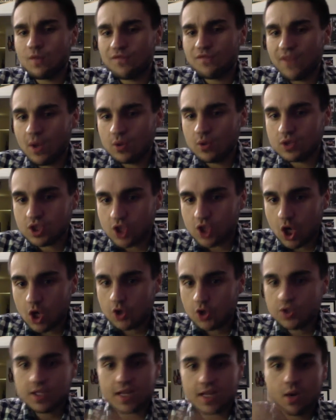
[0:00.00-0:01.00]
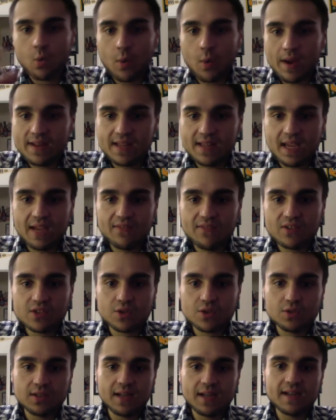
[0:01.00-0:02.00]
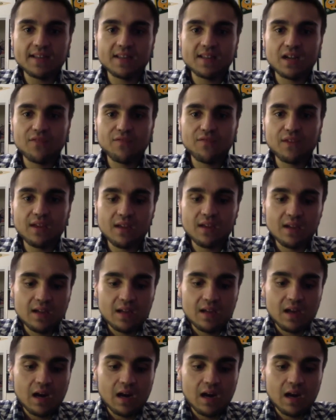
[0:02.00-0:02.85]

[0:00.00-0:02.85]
failed starters like a Wade Davis or Danny Duffy,